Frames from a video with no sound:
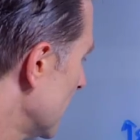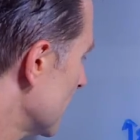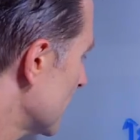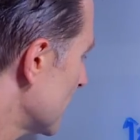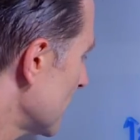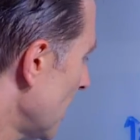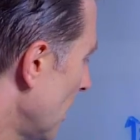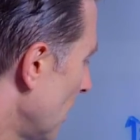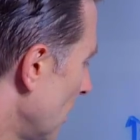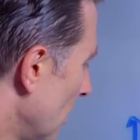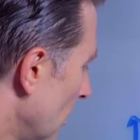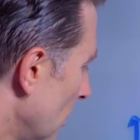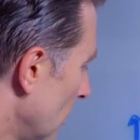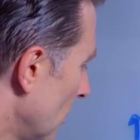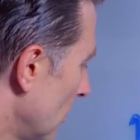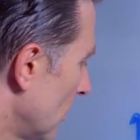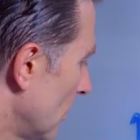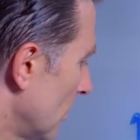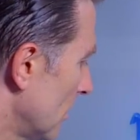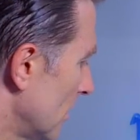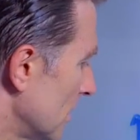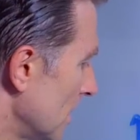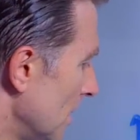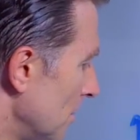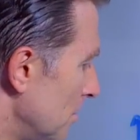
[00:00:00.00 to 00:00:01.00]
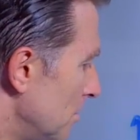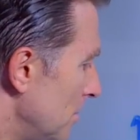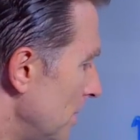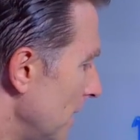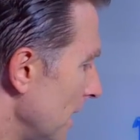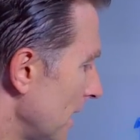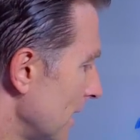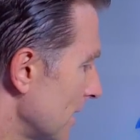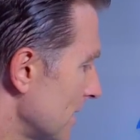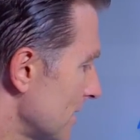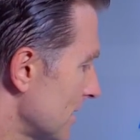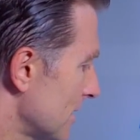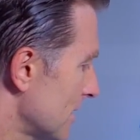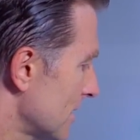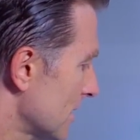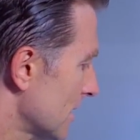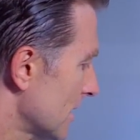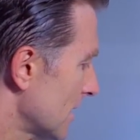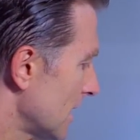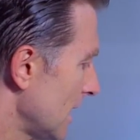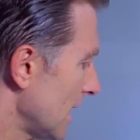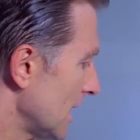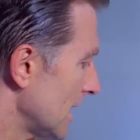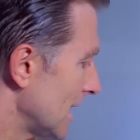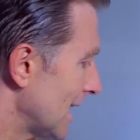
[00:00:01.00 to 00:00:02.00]
So, the biggest
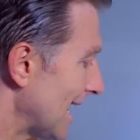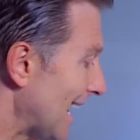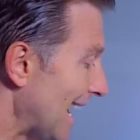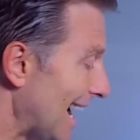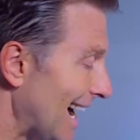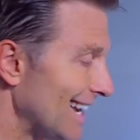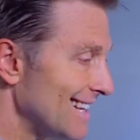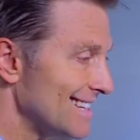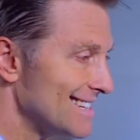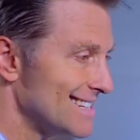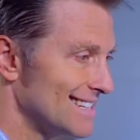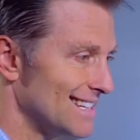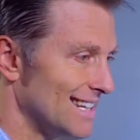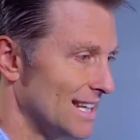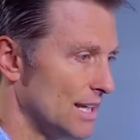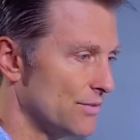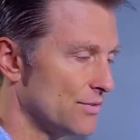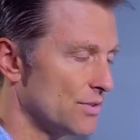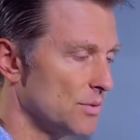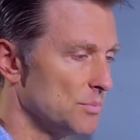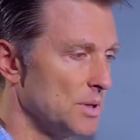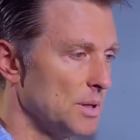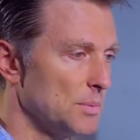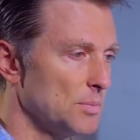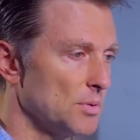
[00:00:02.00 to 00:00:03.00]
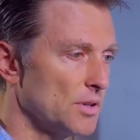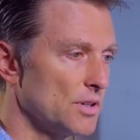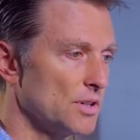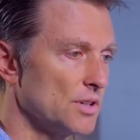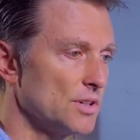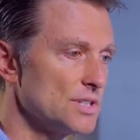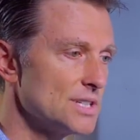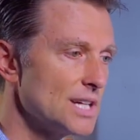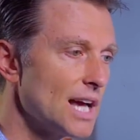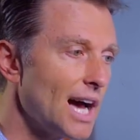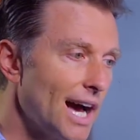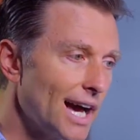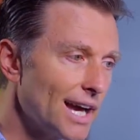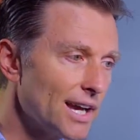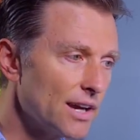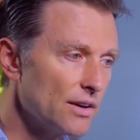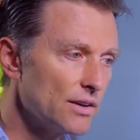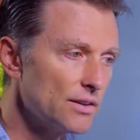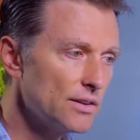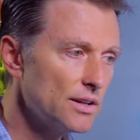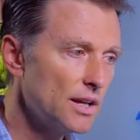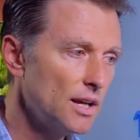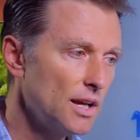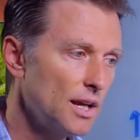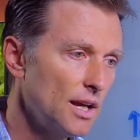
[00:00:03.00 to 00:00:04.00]
thing that I see for people that are
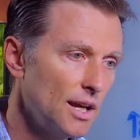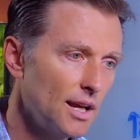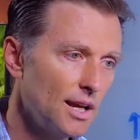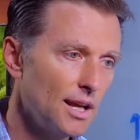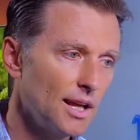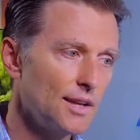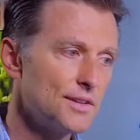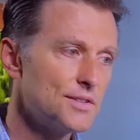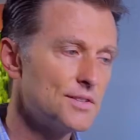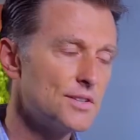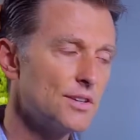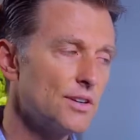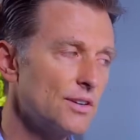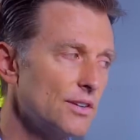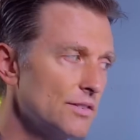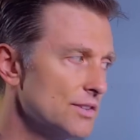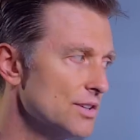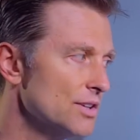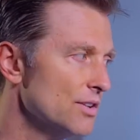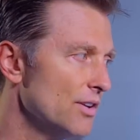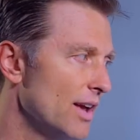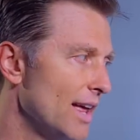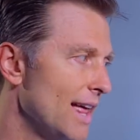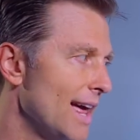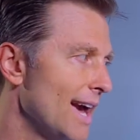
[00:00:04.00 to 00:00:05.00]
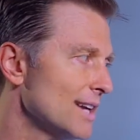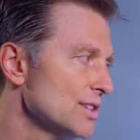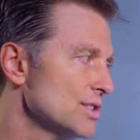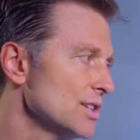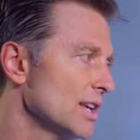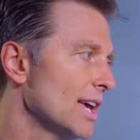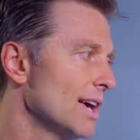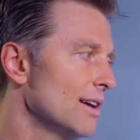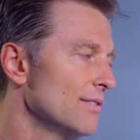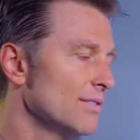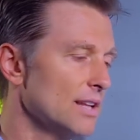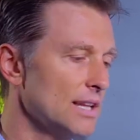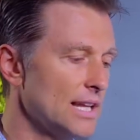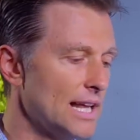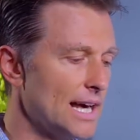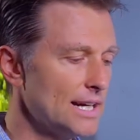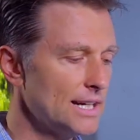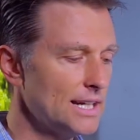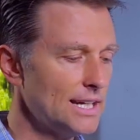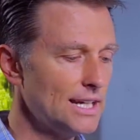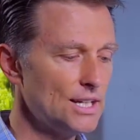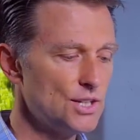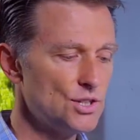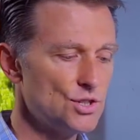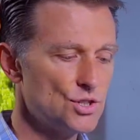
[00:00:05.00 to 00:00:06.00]
tired is they're, they actually have a lot
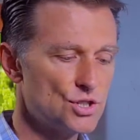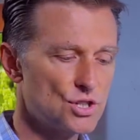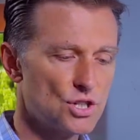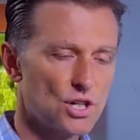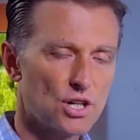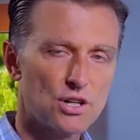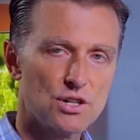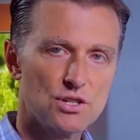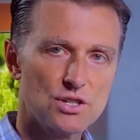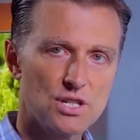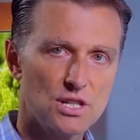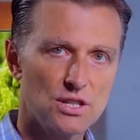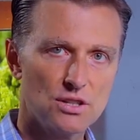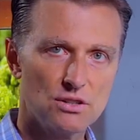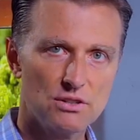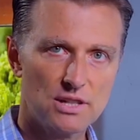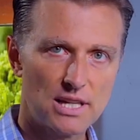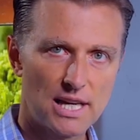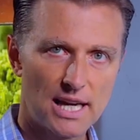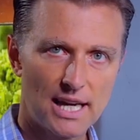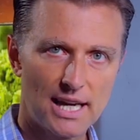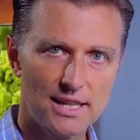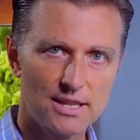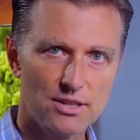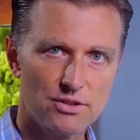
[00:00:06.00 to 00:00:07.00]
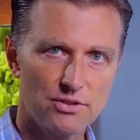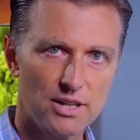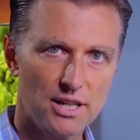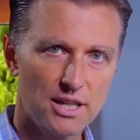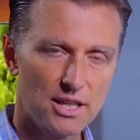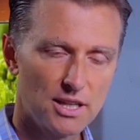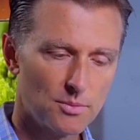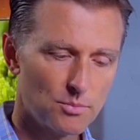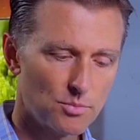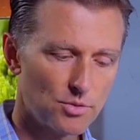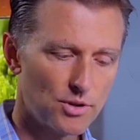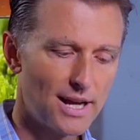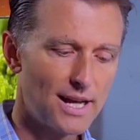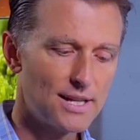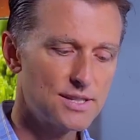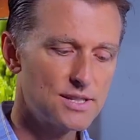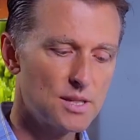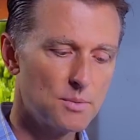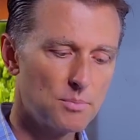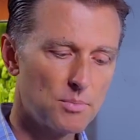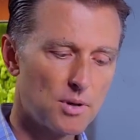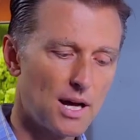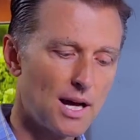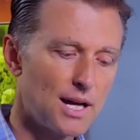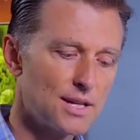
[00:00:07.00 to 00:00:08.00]
of hidden sugars in their diet. They're eating the breads,
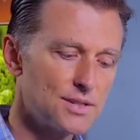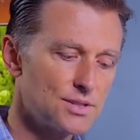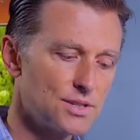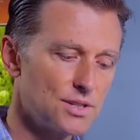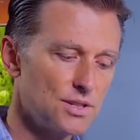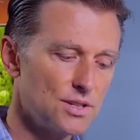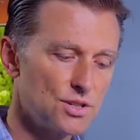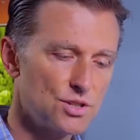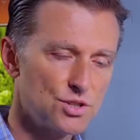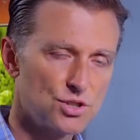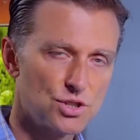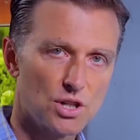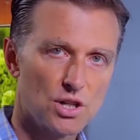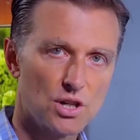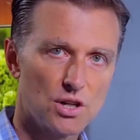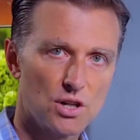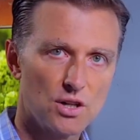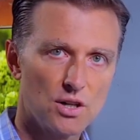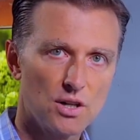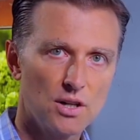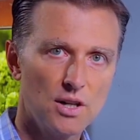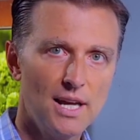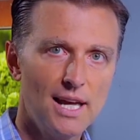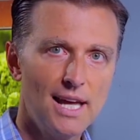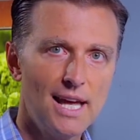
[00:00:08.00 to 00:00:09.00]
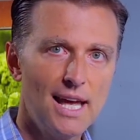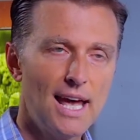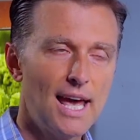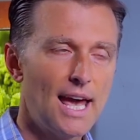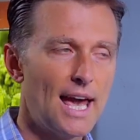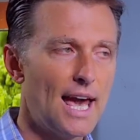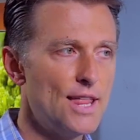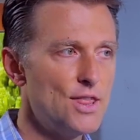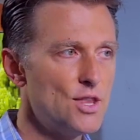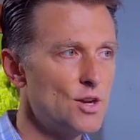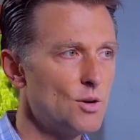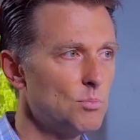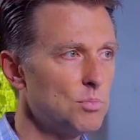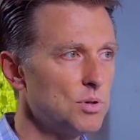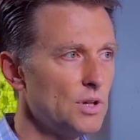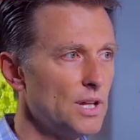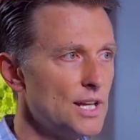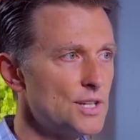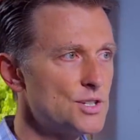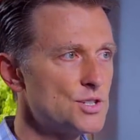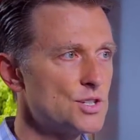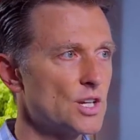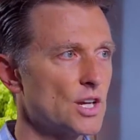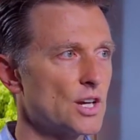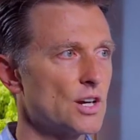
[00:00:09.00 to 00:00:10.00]
the pasta, the sugar, and their
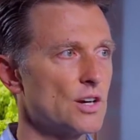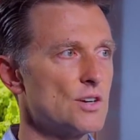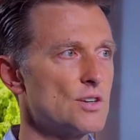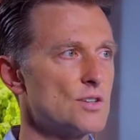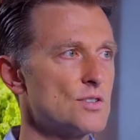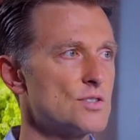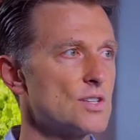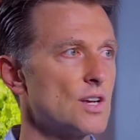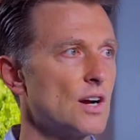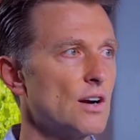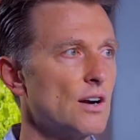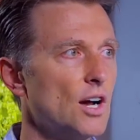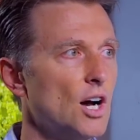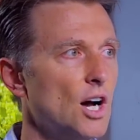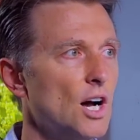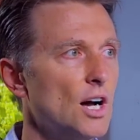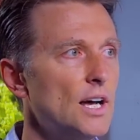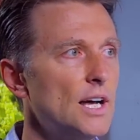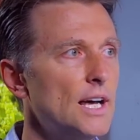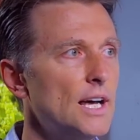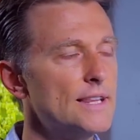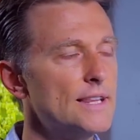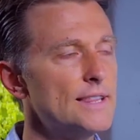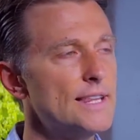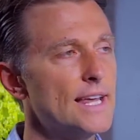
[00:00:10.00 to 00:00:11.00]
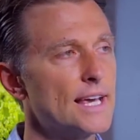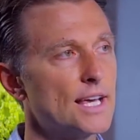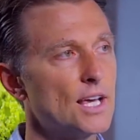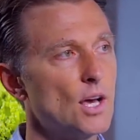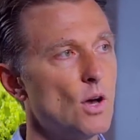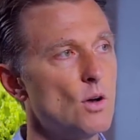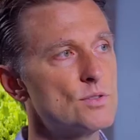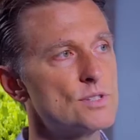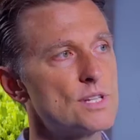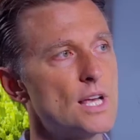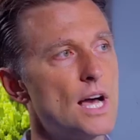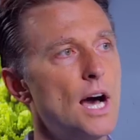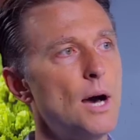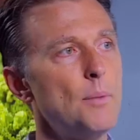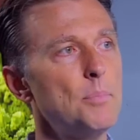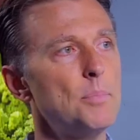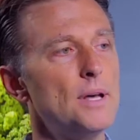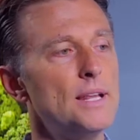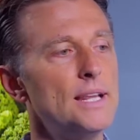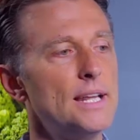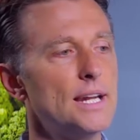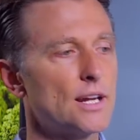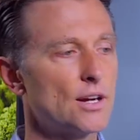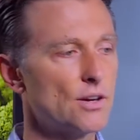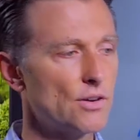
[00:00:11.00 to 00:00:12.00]
blood sugars are, it goes up
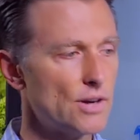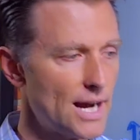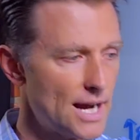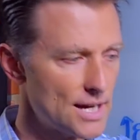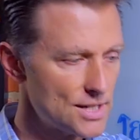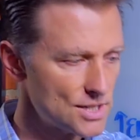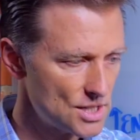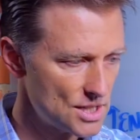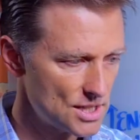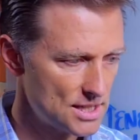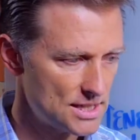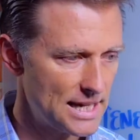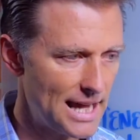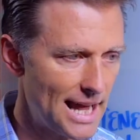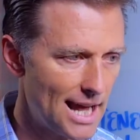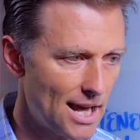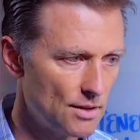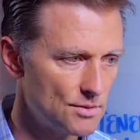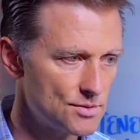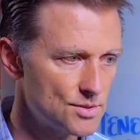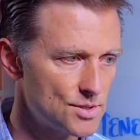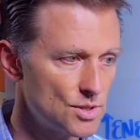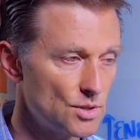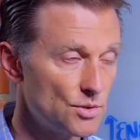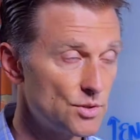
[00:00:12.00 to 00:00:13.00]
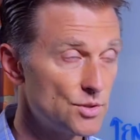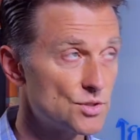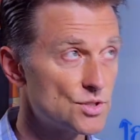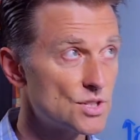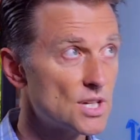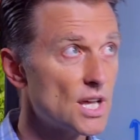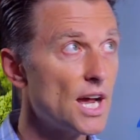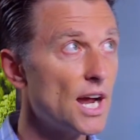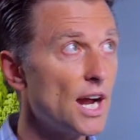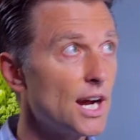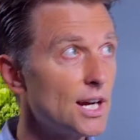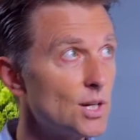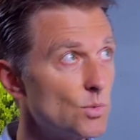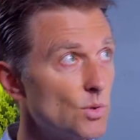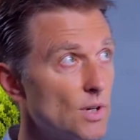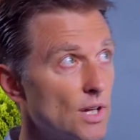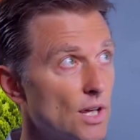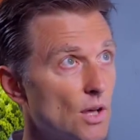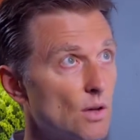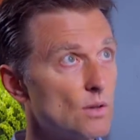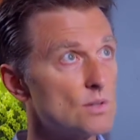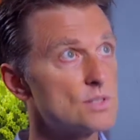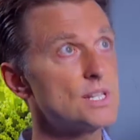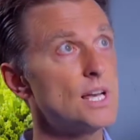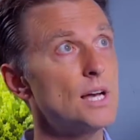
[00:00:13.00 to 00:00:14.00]
and then it crashes down. So they're tired when it
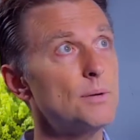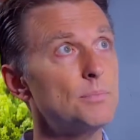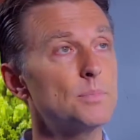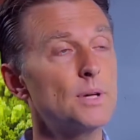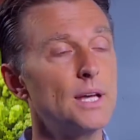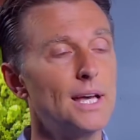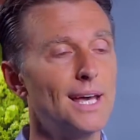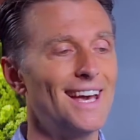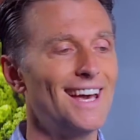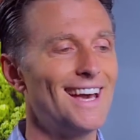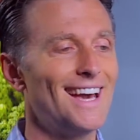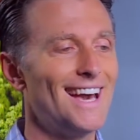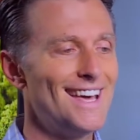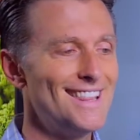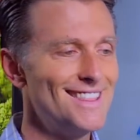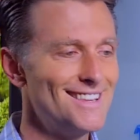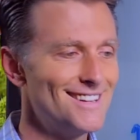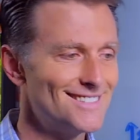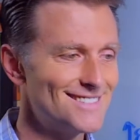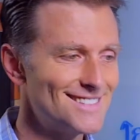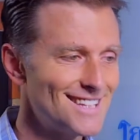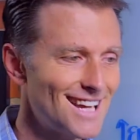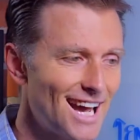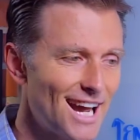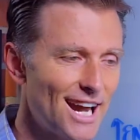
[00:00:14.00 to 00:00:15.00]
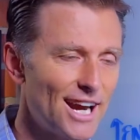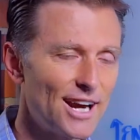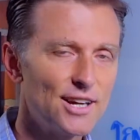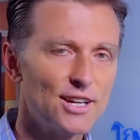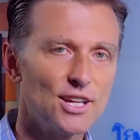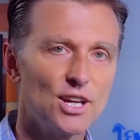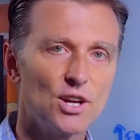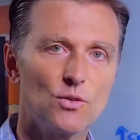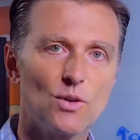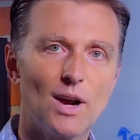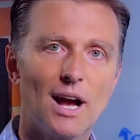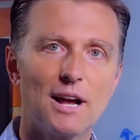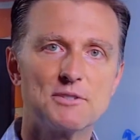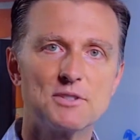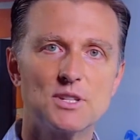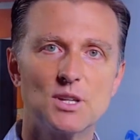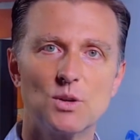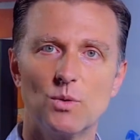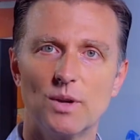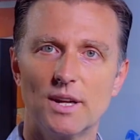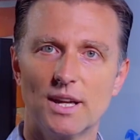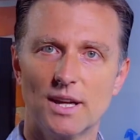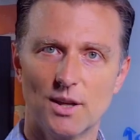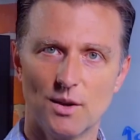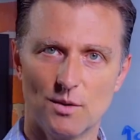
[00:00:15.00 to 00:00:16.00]
goes up, and they're tired and grouchy
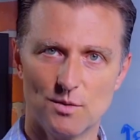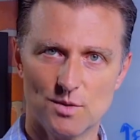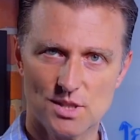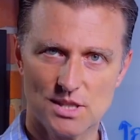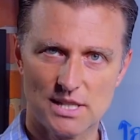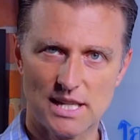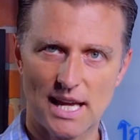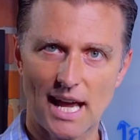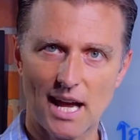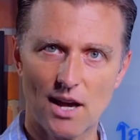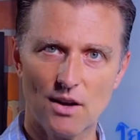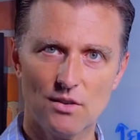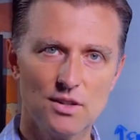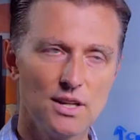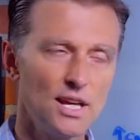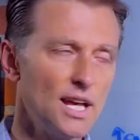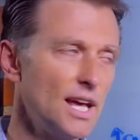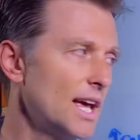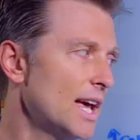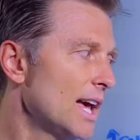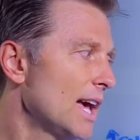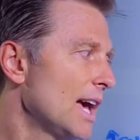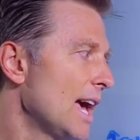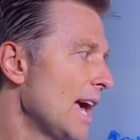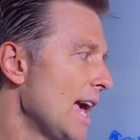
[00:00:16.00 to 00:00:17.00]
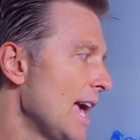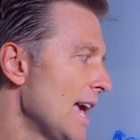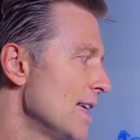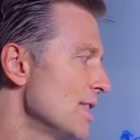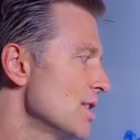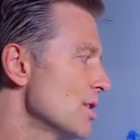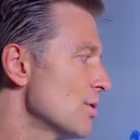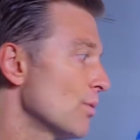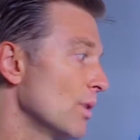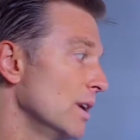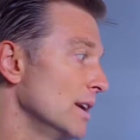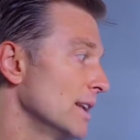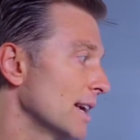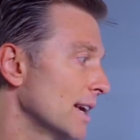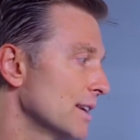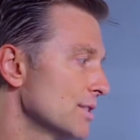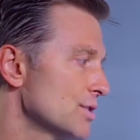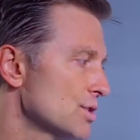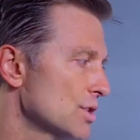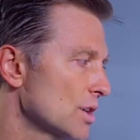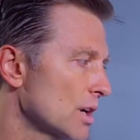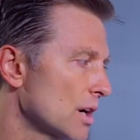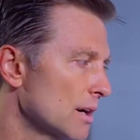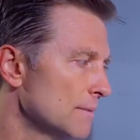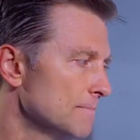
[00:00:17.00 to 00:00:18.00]
when it goes down and they're running on
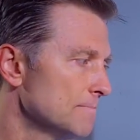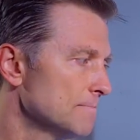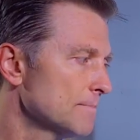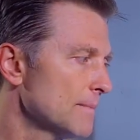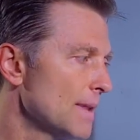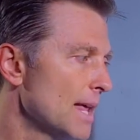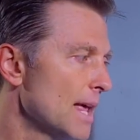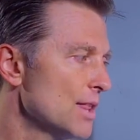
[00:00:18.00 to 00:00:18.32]
sugar.